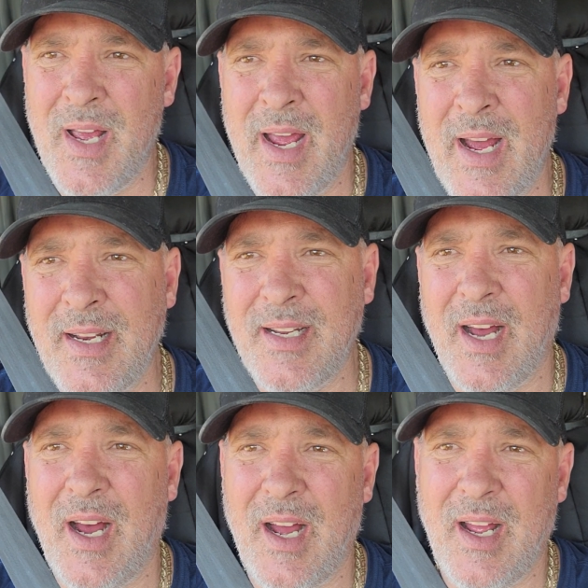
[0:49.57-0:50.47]
and
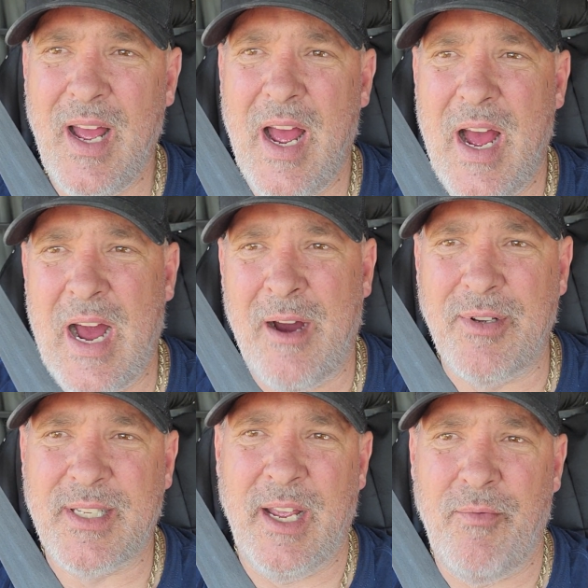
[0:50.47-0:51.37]
I
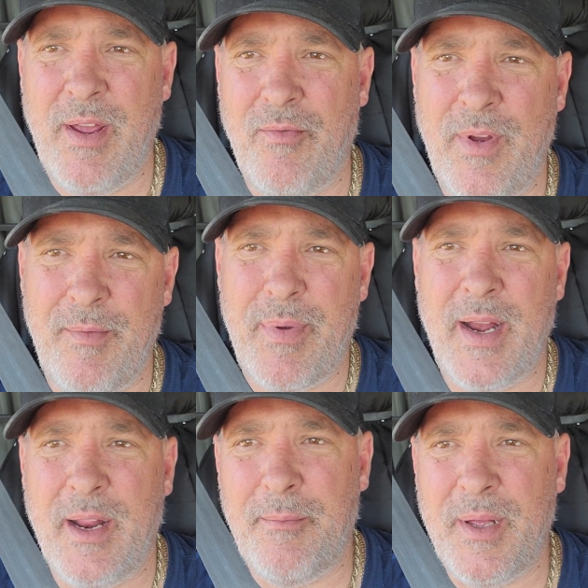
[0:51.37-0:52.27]
was saying we've
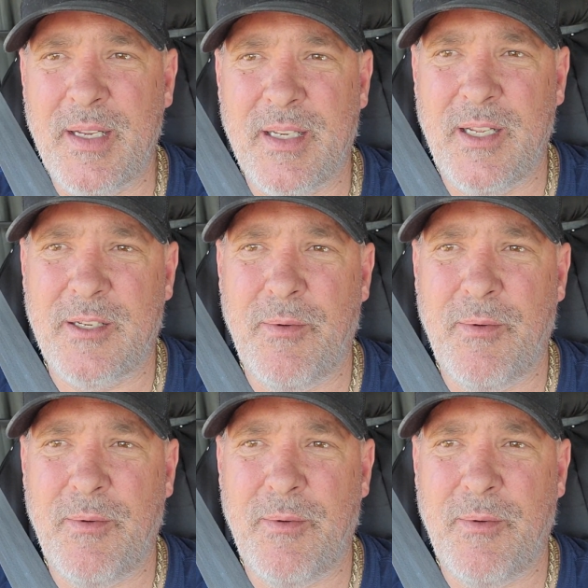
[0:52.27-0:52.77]
been in business.